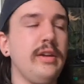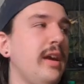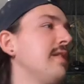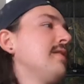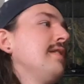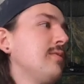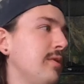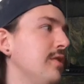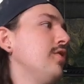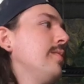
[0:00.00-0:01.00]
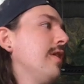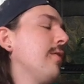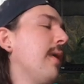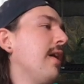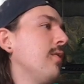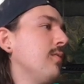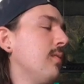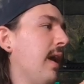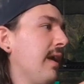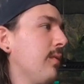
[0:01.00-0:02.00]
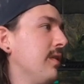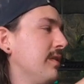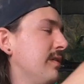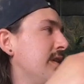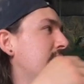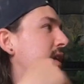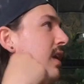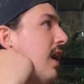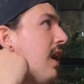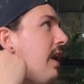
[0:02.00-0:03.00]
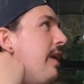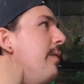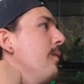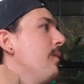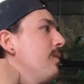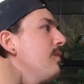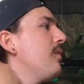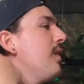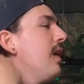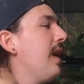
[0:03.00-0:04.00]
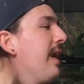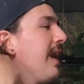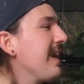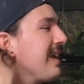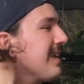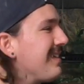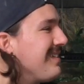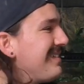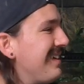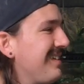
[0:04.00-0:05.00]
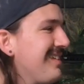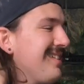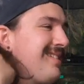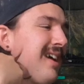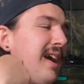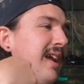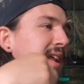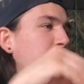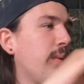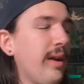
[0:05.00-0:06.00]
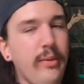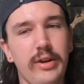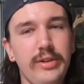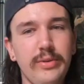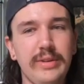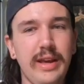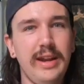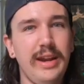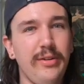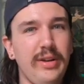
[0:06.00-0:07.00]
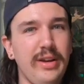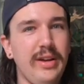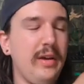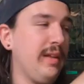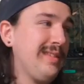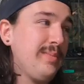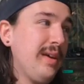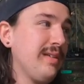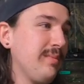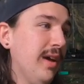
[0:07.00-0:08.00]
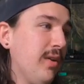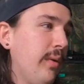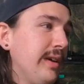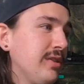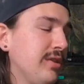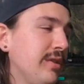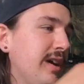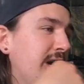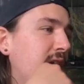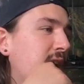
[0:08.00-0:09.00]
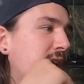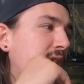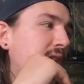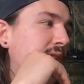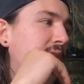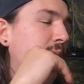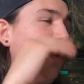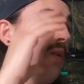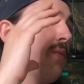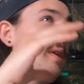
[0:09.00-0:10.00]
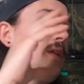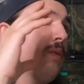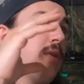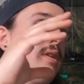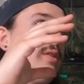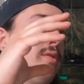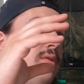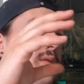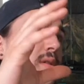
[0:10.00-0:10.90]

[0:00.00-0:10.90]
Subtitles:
You can't see. It's where the dubia rack was. And I need to decide what I want to do with that area, that space. I'm not quite sure yet. What I really want to do